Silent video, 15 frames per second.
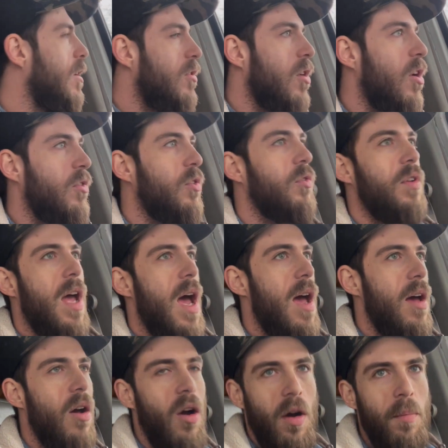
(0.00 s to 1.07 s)
also
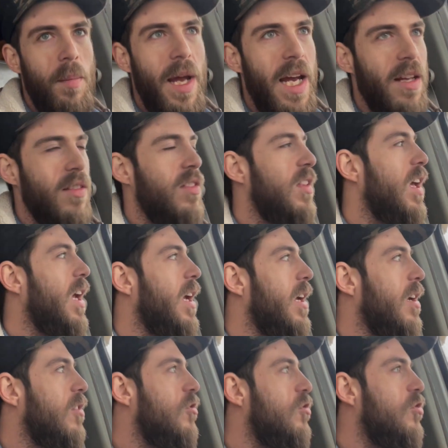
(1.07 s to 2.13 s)
not our main thing.
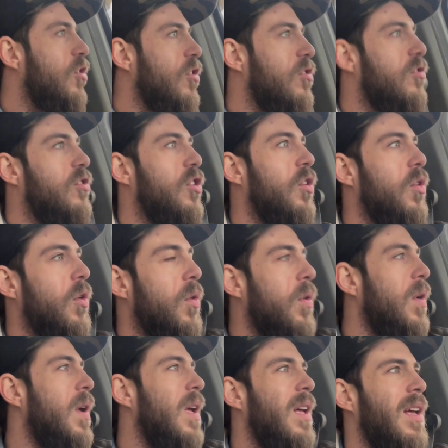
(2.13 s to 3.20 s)
It's just to,
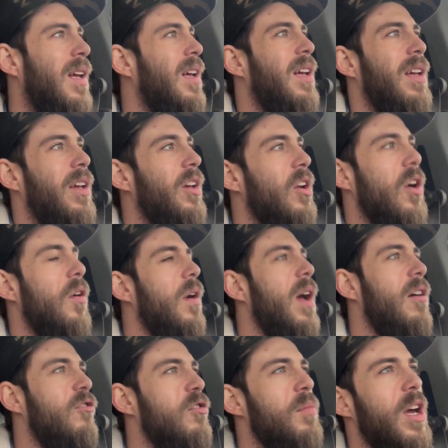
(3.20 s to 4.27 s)
you know,
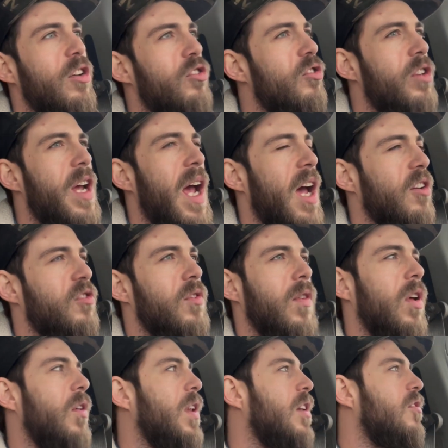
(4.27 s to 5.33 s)
have some extra cash
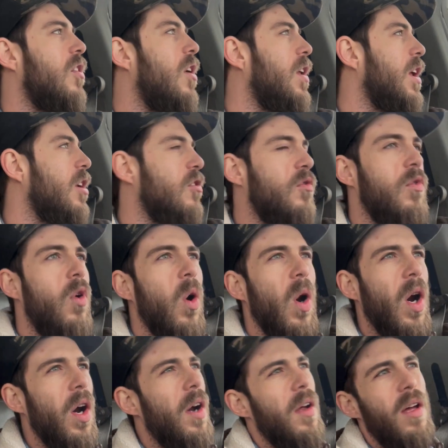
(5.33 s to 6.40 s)
flow. That's all that's
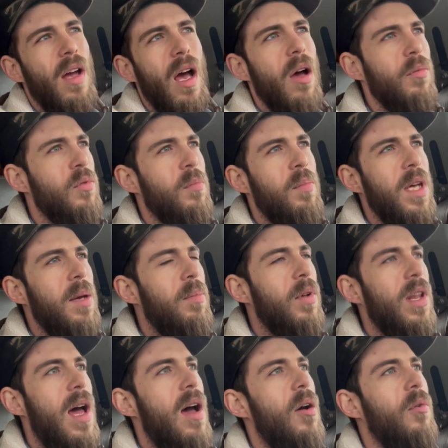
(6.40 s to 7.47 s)
for. Help some people
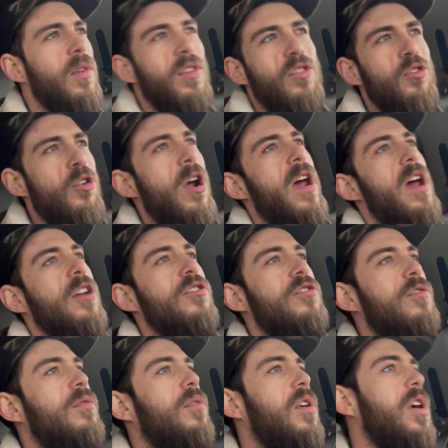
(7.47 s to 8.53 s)
out with the trash,
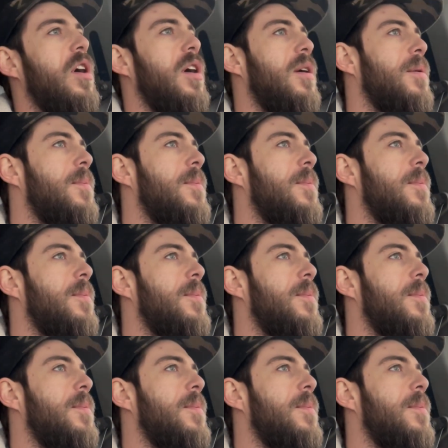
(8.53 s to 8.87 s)
right?